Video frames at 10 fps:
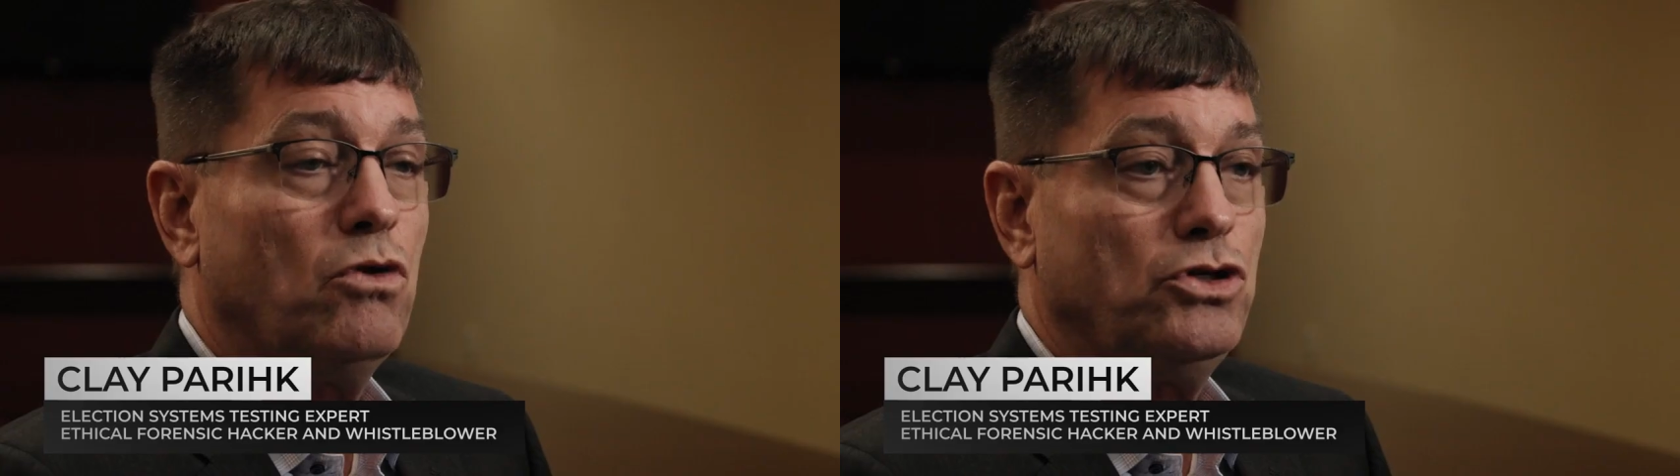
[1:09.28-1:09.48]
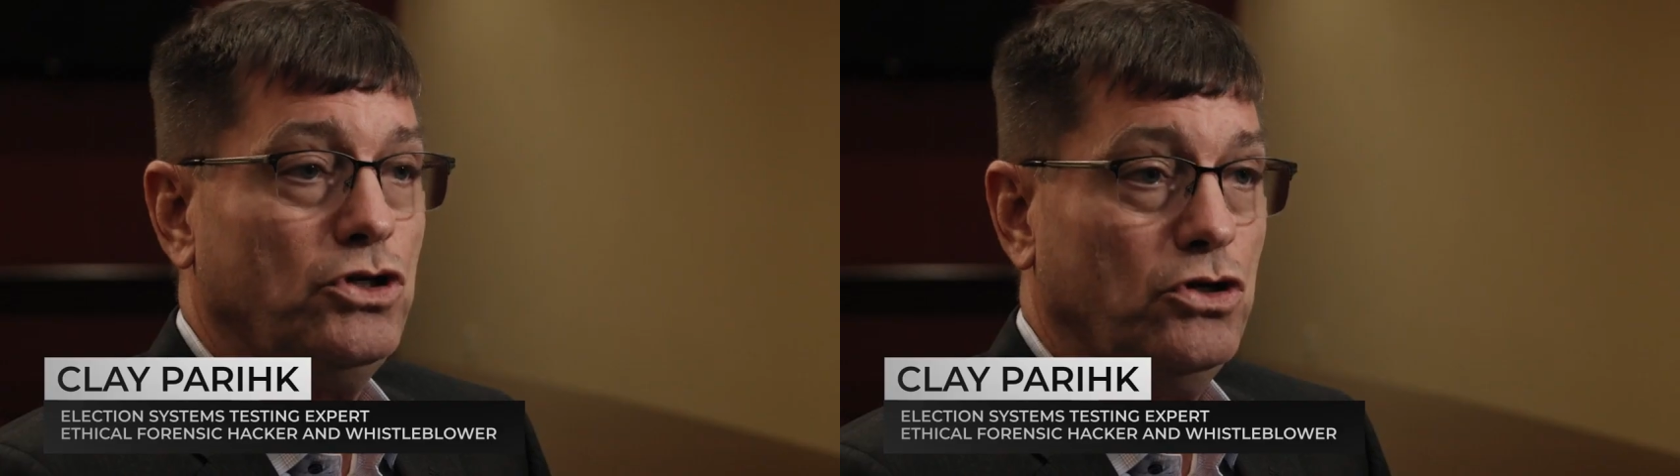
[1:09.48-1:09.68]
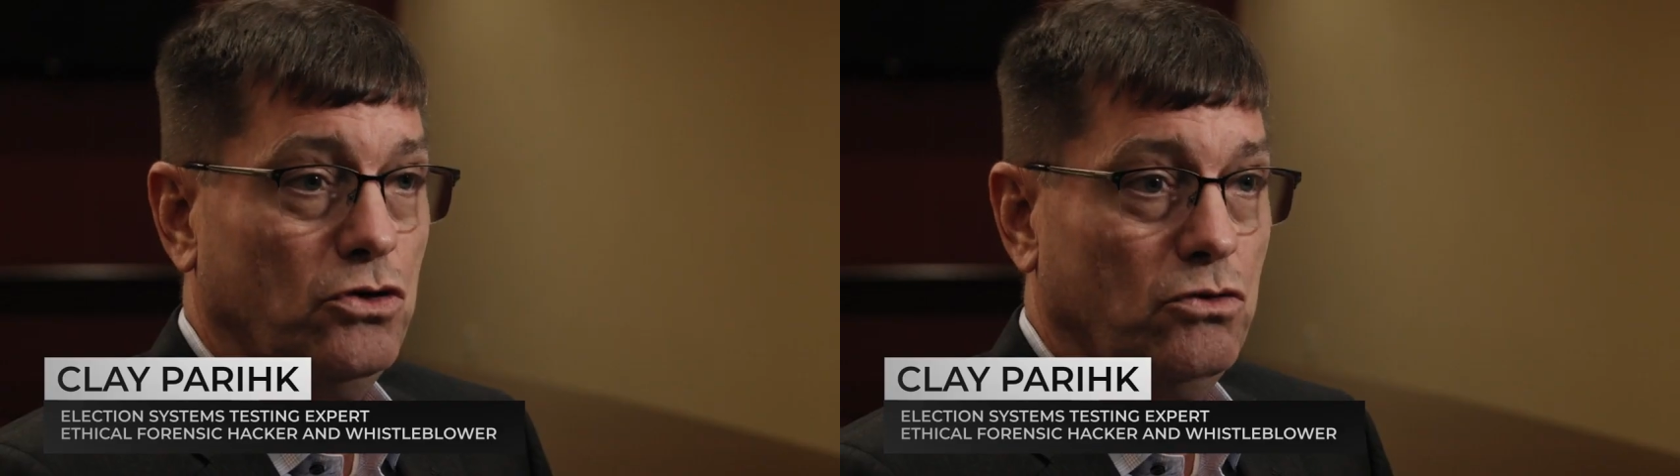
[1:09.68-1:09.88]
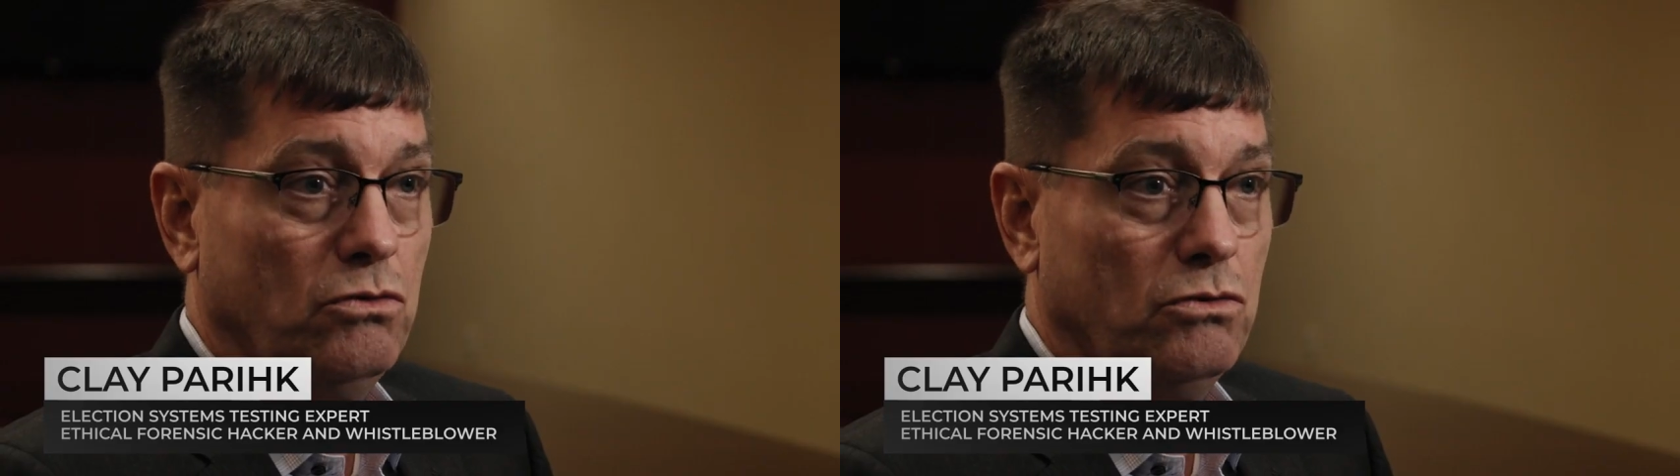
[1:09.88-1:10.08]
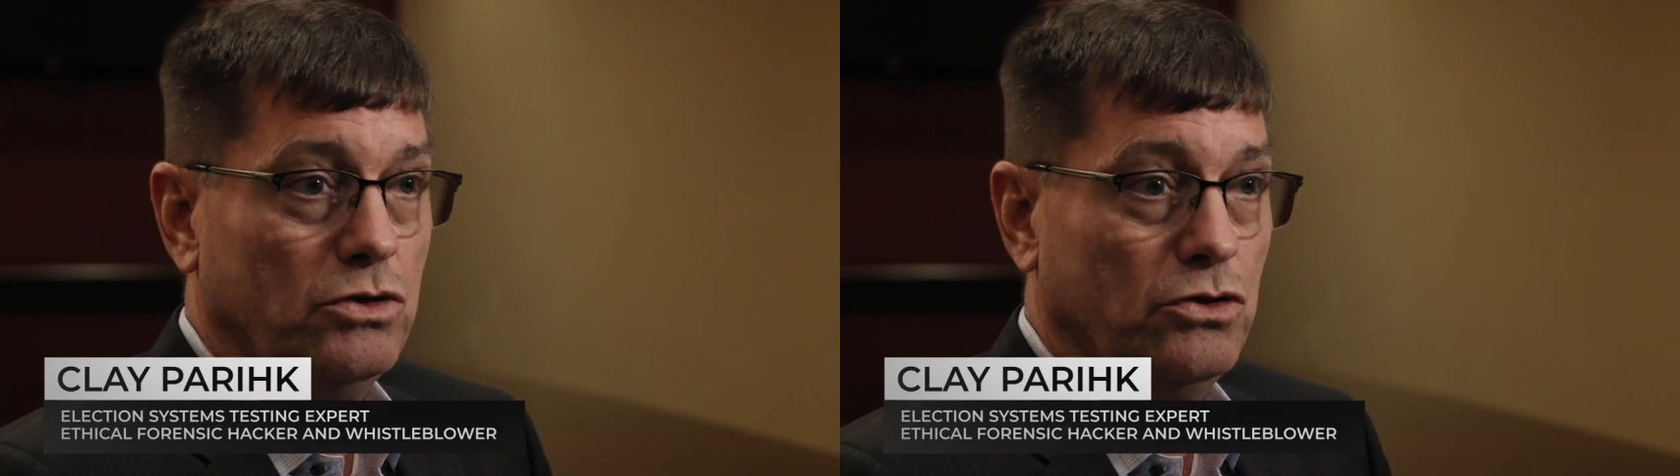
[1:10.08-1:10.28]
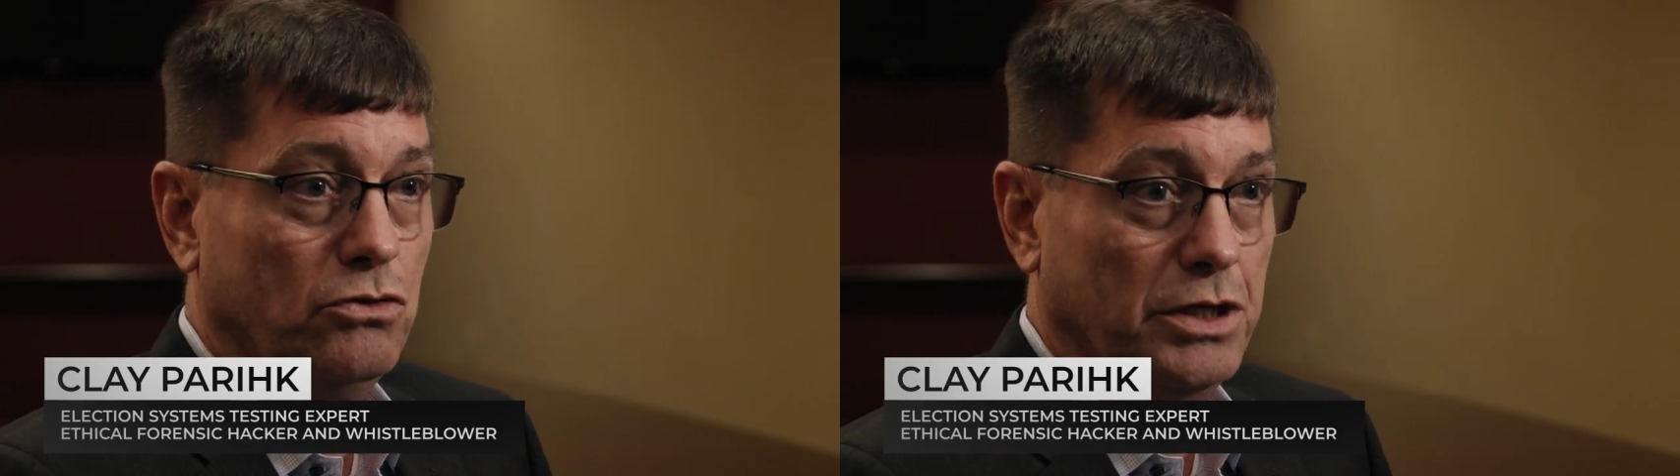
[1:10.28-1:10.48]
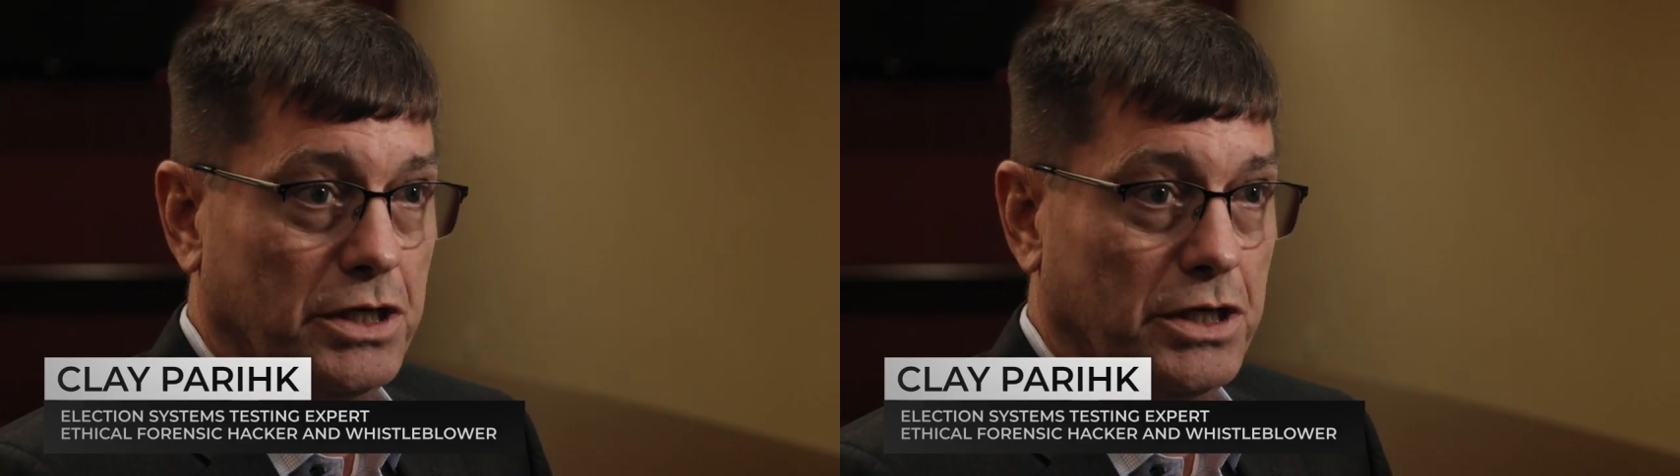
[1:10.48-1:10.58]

want you to do an